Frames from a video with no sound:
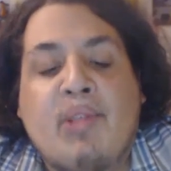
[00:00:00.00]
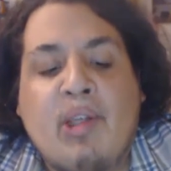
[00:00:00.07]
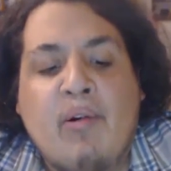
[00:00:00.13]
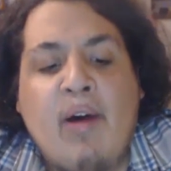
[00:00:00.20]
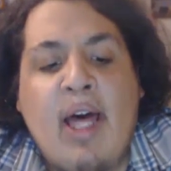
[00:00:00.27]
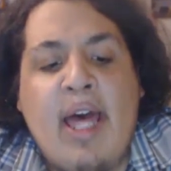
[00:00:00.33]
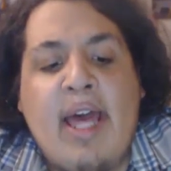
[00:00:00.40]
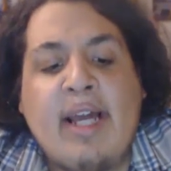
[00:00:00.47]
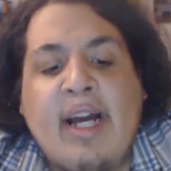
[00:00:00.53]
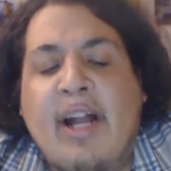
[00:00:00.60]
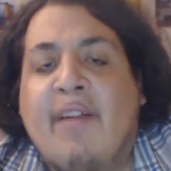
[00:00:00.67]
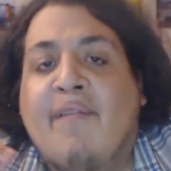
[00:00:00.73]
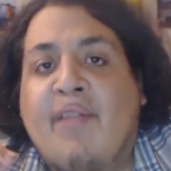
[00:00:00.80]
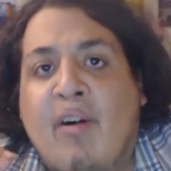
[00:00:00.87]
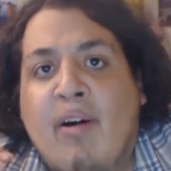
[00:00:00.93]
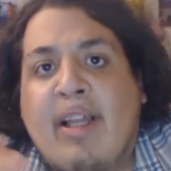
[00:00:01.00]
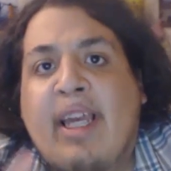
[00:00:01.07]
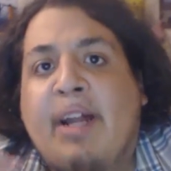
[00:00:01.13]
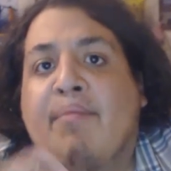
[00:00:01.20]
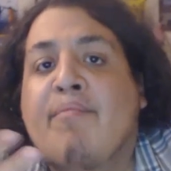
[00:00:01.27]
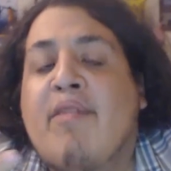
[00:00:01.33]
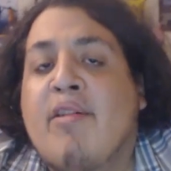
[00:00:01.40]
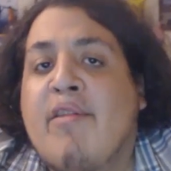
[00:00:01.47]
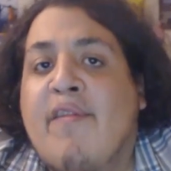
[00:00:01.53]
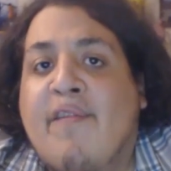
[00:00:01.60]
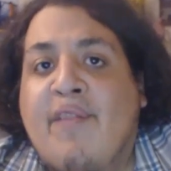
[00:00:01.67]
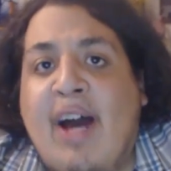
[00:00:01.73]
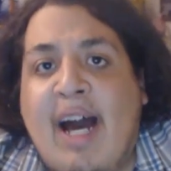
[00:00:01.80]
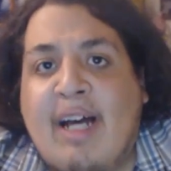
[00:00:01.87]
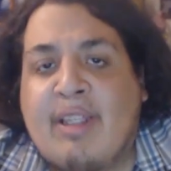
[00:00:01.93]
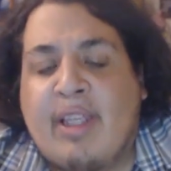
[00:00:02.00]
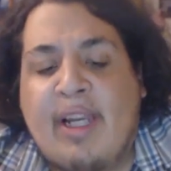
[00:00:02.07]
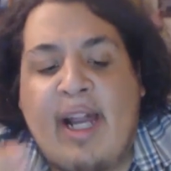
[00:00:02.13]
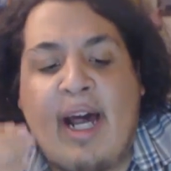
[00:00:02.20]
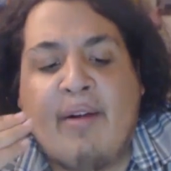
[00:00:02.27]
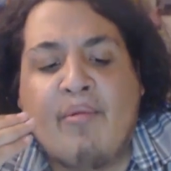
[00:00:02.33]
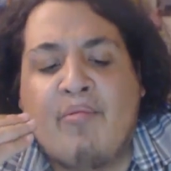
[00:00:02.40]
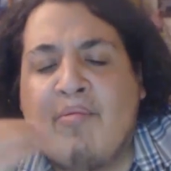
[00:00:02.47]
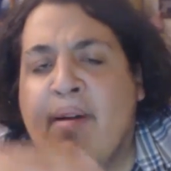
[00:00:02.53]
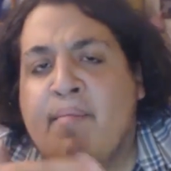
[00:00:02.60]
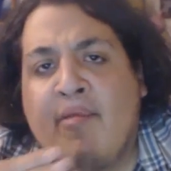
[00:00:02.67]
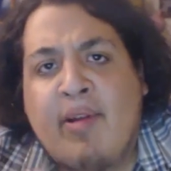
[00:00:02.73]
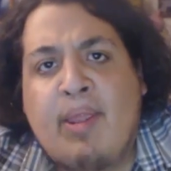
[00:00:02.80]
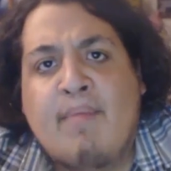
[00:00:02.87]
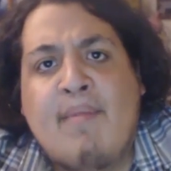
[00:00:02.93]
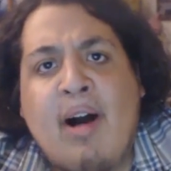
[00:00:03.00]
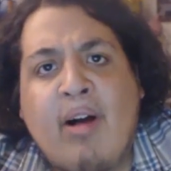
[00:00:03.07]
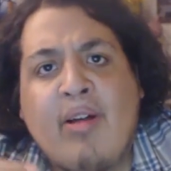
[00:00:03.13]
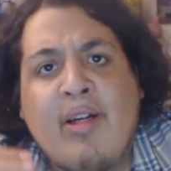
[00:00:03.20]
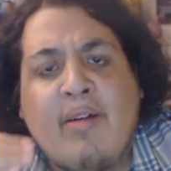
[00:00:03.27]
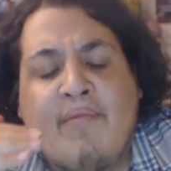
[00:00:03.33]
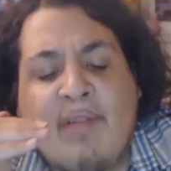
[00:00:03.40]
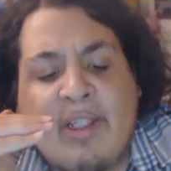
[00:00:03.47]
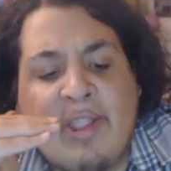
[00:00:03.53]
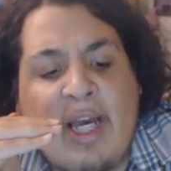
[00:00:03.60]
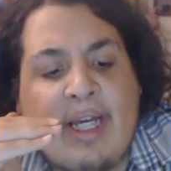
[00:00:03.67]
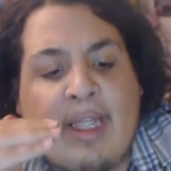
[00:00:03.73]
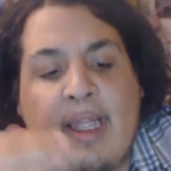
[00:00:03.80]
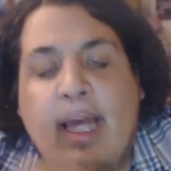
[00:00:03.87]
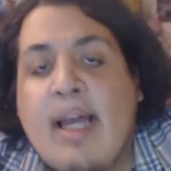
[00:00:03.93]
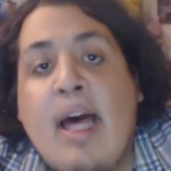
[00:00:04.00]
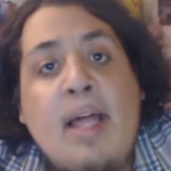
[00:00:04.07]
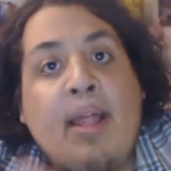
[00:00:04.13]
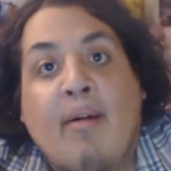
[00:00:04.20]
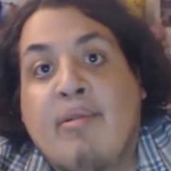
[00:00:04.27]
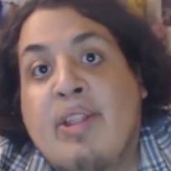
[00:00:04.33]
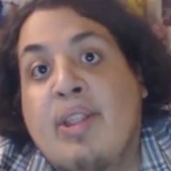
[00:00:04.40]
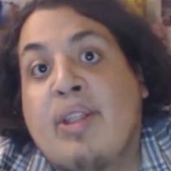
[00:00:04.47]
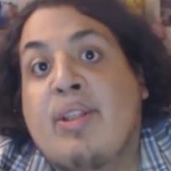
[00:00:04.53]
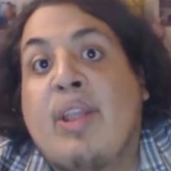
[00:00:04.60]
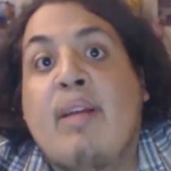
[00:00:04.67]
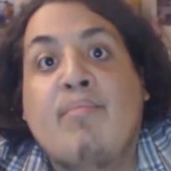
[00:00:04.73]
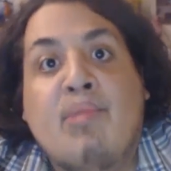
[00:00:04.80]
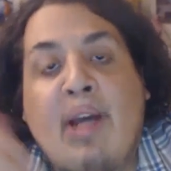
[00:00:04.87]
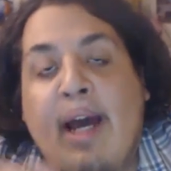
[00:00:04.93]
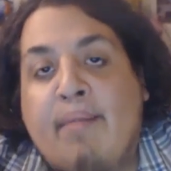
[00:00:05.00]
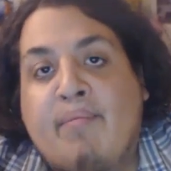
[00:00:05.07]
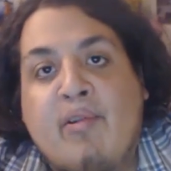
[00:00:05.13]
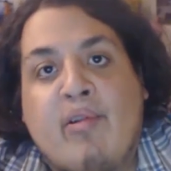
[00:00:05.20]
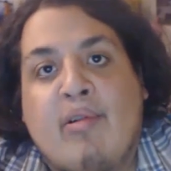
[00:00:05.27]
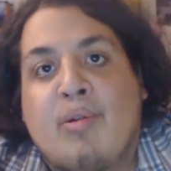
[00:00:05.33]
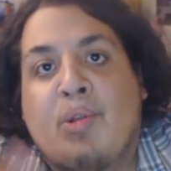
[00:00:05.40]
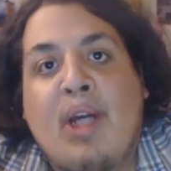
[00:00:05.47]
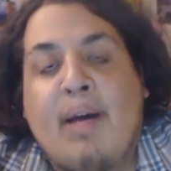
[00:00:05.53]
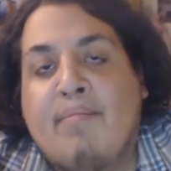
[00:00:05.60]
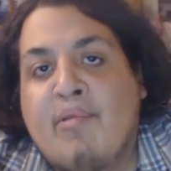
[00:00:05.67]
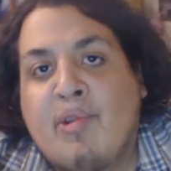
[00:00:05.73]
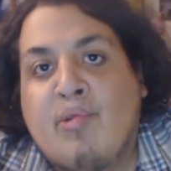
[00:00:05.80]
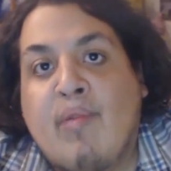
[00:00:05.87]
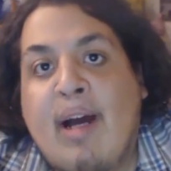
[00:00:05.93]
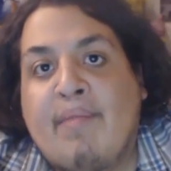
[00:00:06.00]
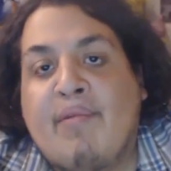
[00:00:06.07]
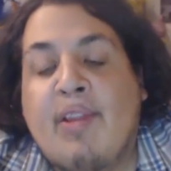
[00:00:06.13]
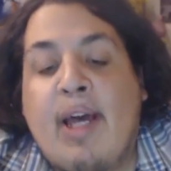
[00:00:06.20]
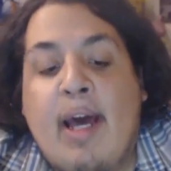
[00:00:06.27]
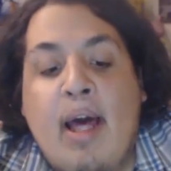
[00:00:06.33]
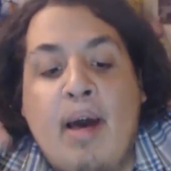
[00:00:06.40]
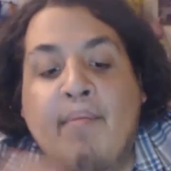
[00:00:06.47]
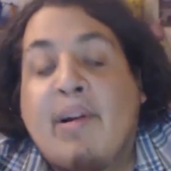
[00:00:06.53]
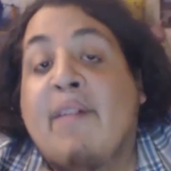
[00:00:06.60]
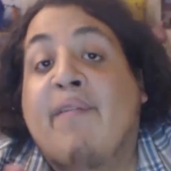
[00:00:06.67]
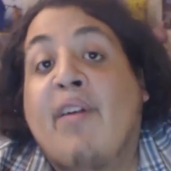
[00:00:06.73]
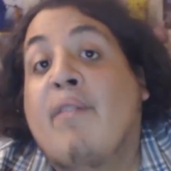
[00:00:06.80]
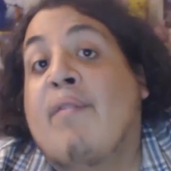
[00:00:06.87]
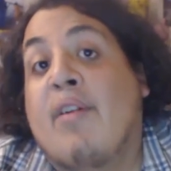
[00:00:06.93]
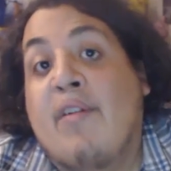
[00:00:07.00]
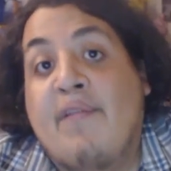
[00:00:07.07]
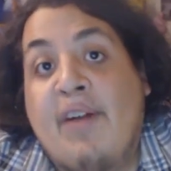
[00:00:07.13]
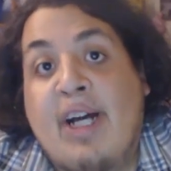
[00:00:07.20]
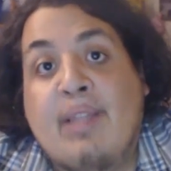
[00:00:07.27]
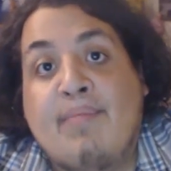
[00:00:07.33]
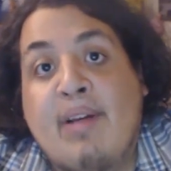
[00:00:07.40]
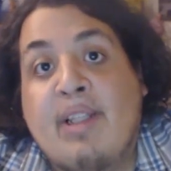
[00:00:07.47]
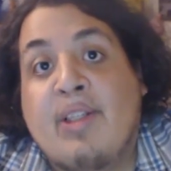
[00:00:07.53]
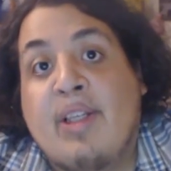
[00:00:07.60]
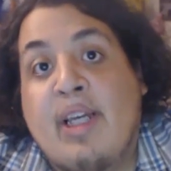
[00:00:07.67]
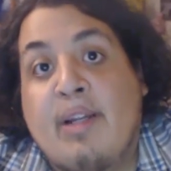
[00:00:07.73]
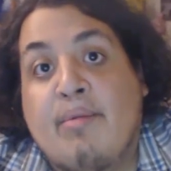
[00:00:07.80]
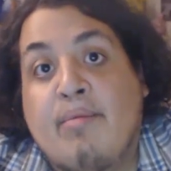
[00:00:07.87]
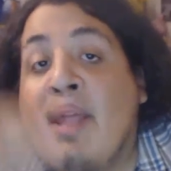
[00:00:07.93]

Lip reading: So it kind of felt, again, very fast, and I don't remember in the manga if exactly, like, that was in the same chapter or a chapter or two after that, but it felt very fast-paced again.